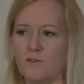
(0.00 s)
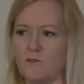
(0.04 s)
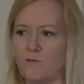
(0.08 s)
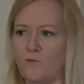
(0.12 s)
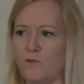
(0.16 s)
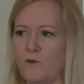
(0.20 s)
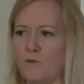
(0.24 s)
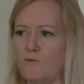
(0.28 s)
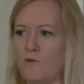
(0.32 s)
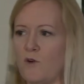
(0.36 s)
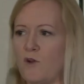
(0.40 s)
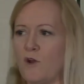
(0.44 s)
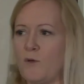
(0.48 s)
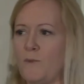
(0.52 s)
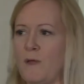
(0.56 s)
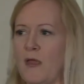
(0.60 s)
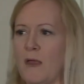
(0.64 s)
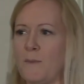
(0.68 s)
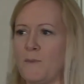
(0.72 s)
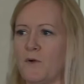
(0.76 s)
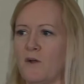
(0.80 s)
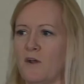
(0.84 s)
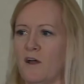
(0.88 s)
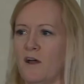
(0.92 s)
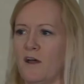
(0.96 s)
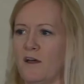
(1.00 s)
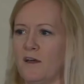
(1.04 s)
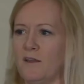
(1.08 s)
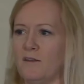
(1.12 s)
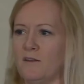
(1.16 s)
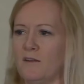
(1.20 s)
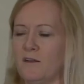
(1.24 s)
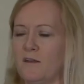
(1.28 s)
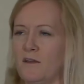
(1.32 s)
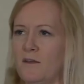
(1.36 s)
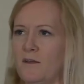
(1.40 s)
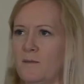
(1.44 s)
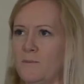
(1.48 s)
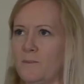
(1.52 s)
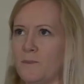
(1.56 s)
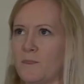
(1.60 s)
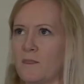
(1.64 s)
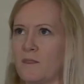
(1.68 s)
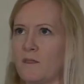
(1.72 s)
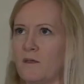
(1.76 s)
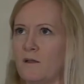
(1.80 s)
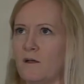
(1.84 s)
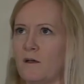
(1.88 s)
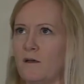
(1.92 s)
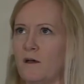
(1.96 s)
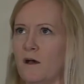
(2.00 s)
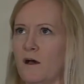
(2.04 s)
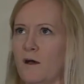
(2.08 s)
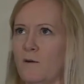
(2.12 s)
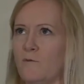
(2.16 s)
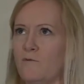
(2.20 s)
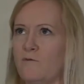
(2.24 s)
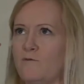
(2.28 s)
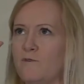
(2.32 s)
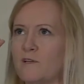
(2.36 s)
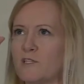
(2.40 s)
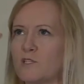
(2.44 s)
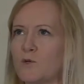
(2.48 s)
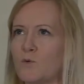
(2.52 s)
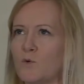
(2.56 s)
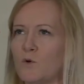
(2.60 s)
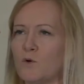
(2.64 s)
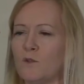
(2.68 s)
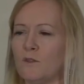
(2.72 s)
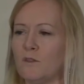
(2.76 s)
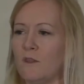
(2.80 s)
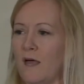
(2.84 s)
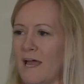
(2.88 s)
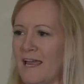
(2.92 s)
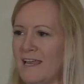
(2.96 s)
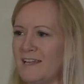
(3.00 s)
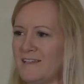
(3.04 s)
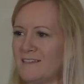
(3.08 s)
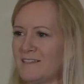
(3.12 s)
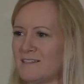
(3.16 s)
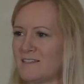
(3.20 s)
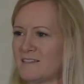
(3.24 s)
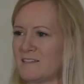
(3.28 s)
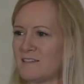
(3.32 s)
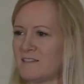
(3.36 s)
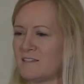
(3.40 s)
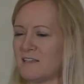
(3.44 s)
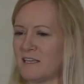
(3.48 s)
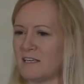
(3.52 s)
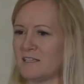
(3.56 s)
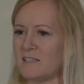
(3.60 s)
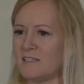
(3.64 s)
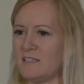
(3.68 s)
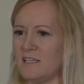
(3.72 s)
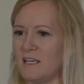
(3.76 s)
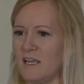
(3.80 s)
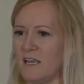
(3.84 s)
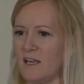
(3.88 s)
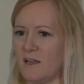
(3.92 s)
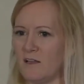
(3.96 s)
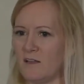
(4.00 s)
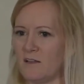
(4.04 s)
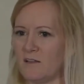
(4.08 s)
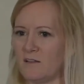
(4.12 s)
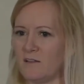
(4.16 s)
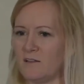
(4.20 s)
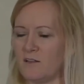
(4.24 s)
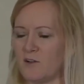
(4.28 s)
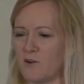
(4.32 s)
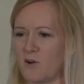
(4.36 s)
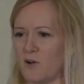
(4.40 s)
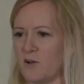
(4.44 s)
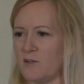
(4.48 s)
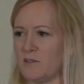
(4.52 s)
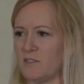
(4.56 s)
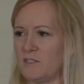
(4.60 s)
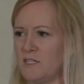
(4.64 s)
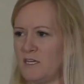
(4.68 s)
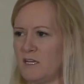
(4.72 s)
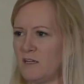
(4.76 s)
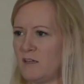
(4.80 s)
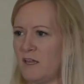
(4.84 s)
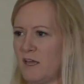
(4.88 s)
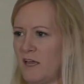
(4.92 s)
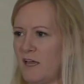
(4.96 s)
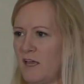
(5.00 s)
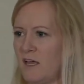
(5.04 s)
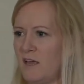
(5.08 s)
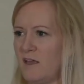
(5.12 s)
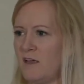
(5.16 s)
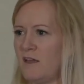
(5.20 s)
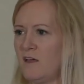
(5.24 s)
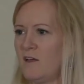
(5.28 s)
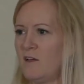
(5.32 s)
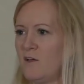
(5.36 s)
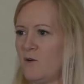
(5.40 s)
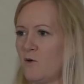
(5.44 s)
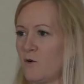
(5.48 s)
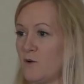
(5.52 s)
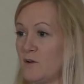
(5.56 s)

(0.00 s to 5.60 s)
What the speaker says: We wrote a paper on visual lights, like they're called tigle or